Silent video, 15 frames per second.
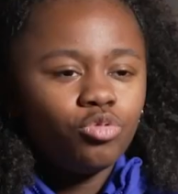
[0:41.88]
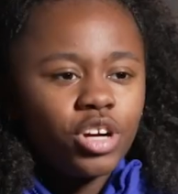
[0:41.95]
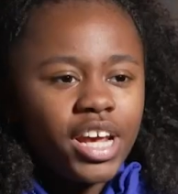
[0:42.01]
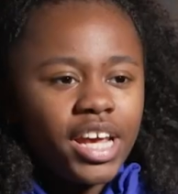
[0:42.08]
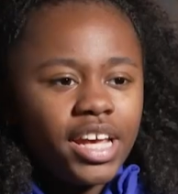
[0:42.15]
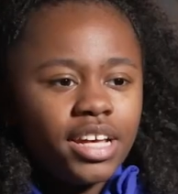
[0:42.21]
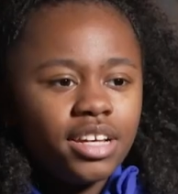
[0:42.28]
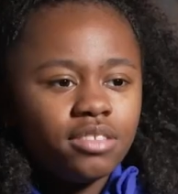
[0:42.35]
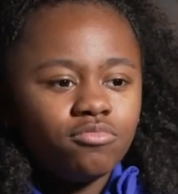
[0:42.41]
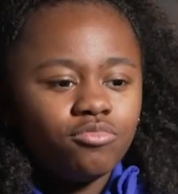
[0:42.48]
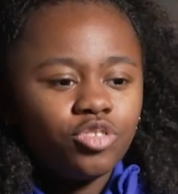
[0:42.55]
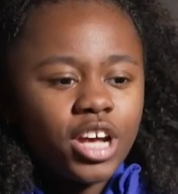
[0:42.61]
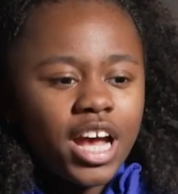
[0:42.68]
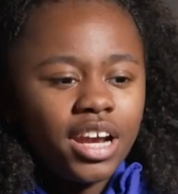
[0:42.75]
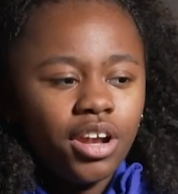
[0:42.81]
Ree,
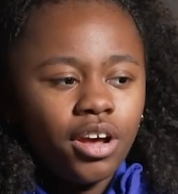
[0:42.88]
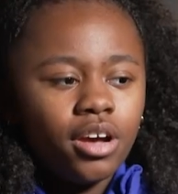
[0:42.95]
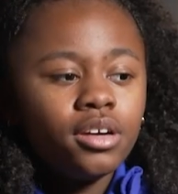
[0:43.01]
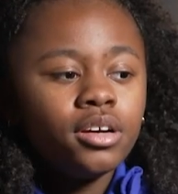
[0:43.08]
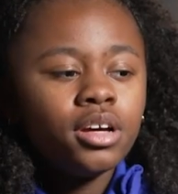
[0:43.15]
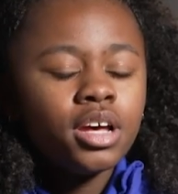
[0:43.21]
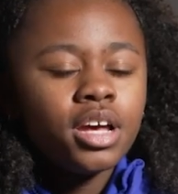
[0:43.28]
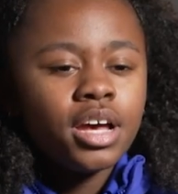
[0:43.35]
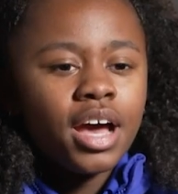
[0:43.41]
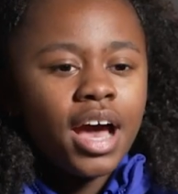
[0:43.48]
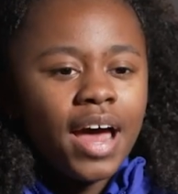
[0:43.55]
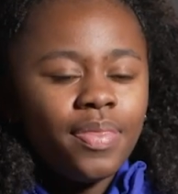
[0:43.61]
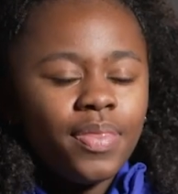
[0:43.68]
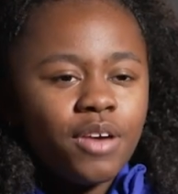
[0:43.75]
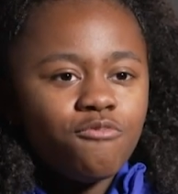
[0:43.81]
Rihanna,
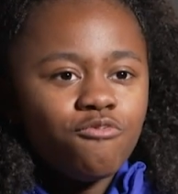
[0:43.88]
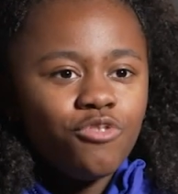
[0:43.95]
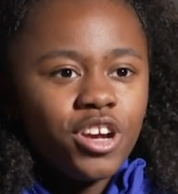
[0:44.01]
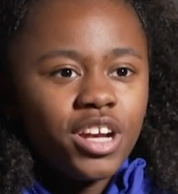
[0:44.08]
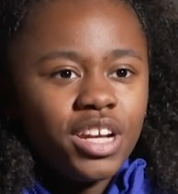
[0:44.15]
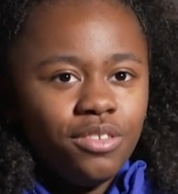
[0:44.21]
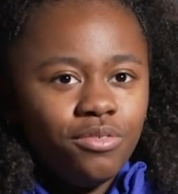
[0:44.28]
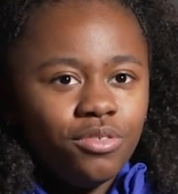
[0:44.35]
and they're really,